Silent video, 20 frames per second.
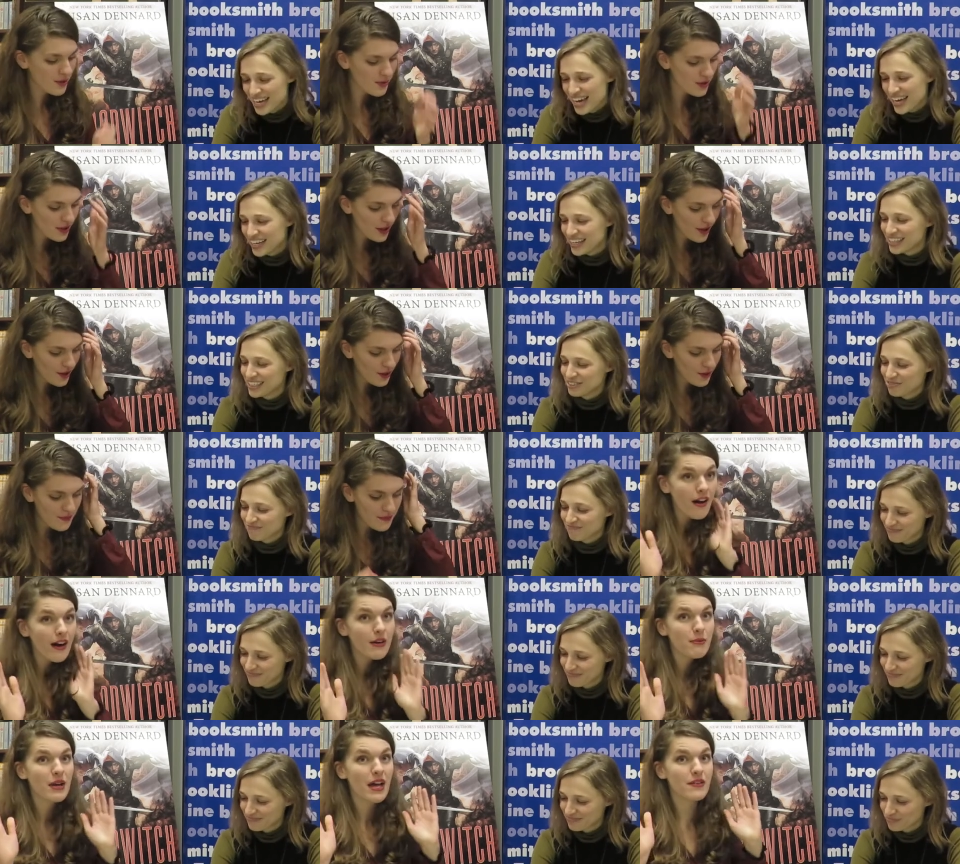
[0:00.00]
Speaker 1: will go.
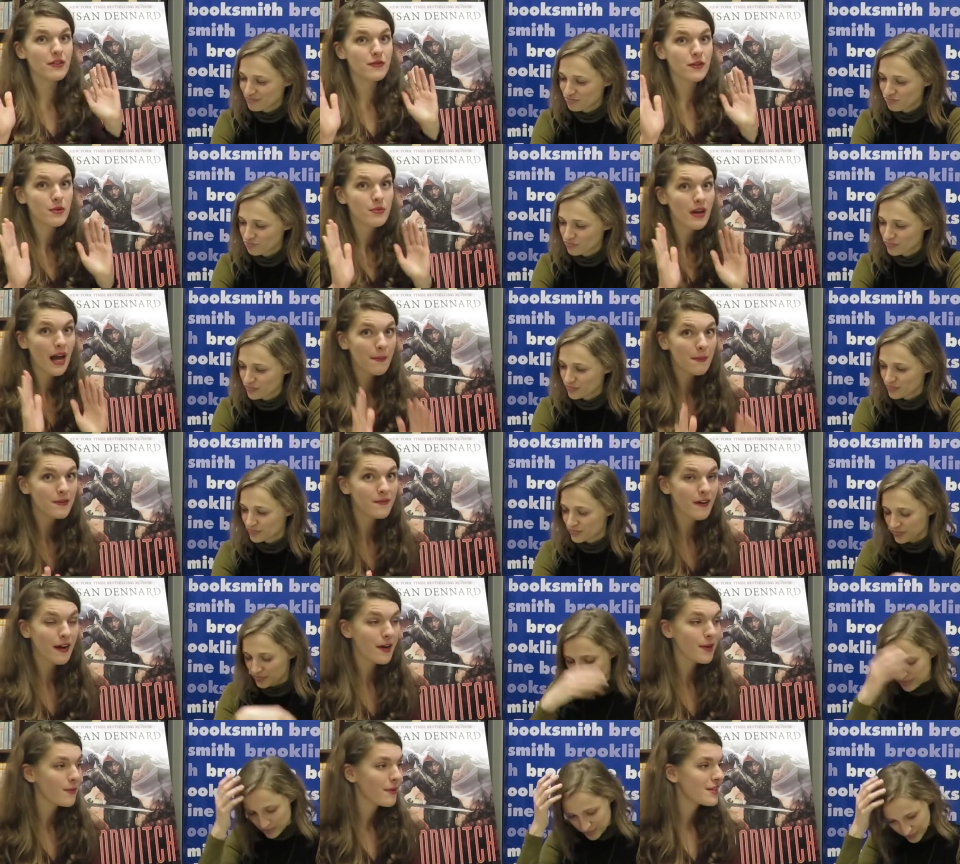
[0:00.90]
Alright, we have a few rapid
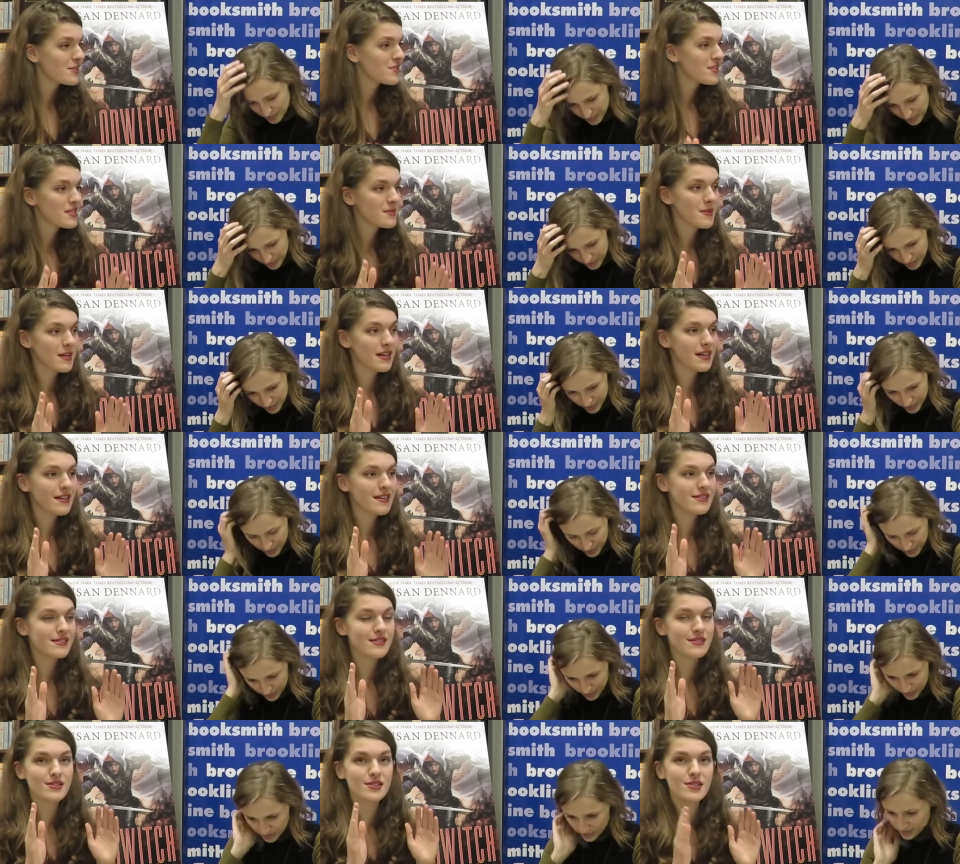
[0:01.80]
fire questions
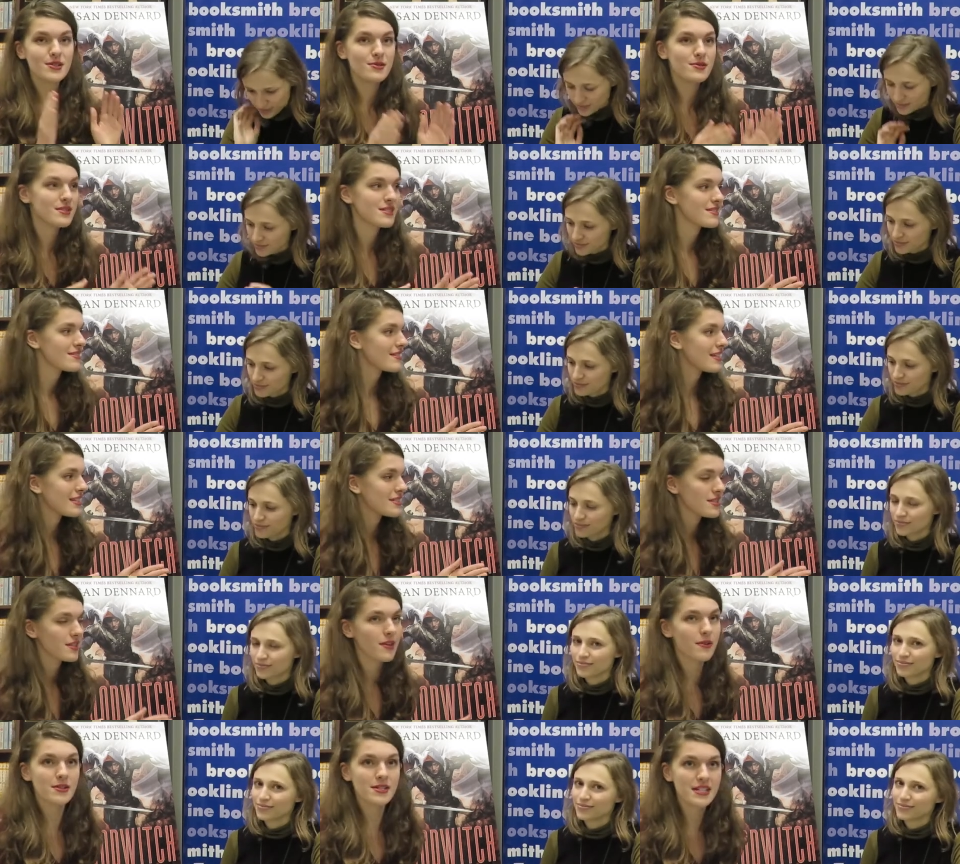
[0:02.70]
because Suze
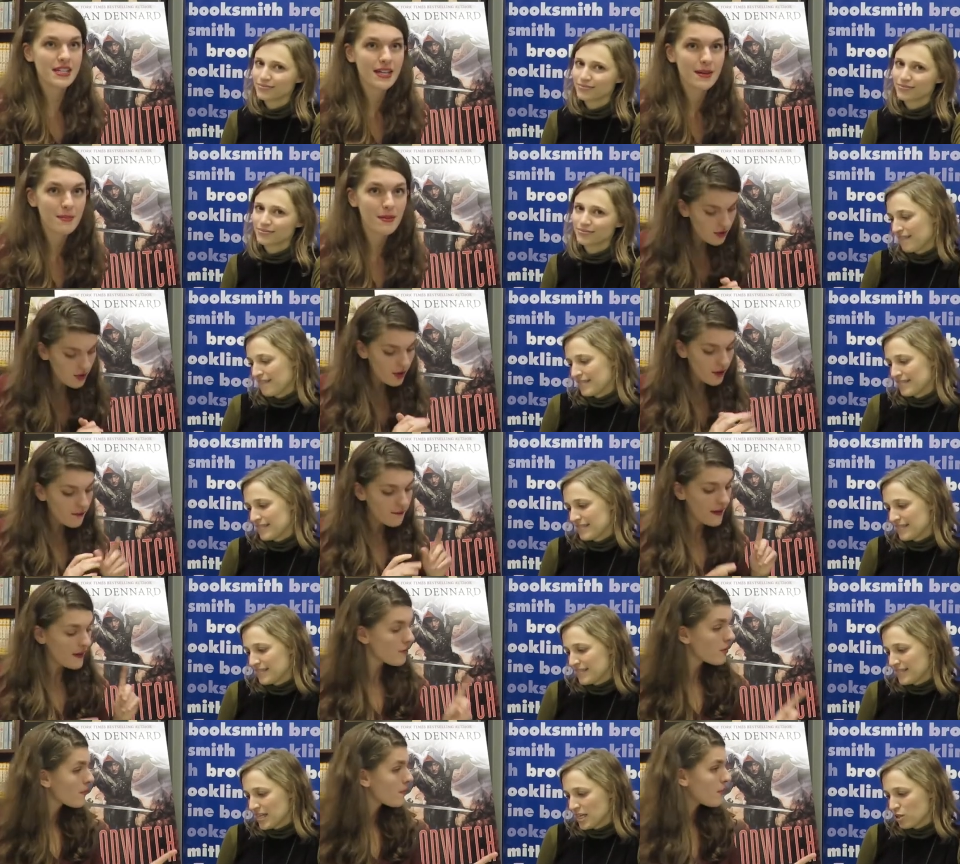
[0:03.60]
needs to go to sleep. Your
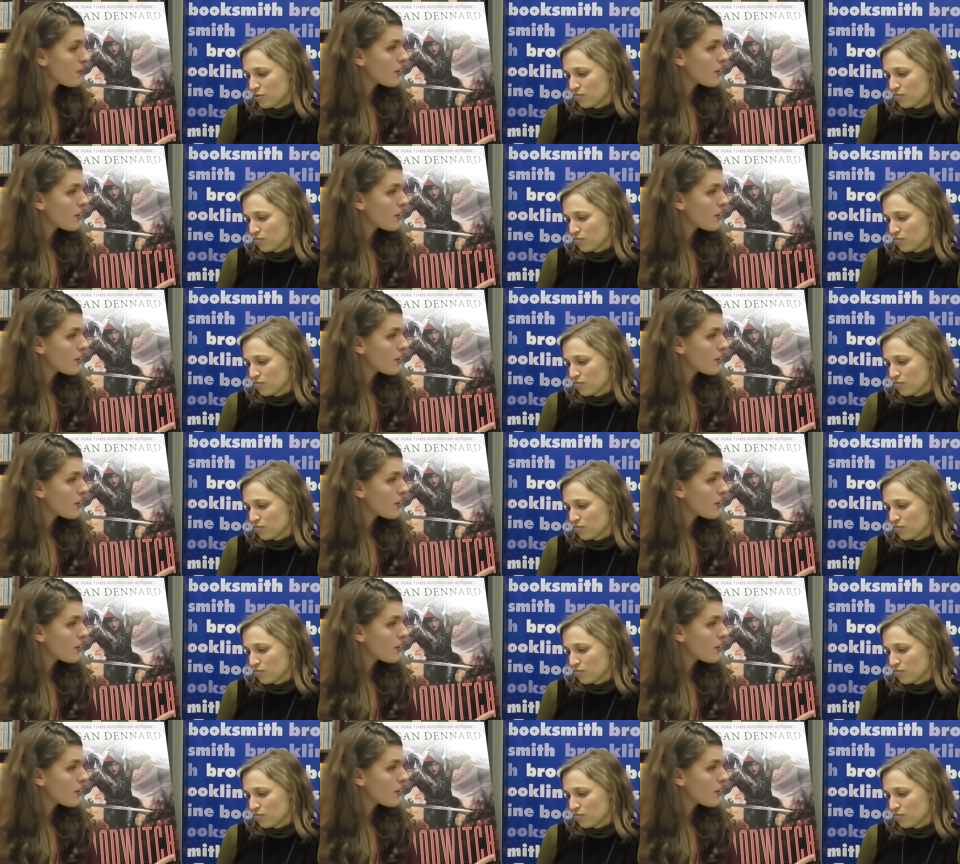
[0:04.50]
favorite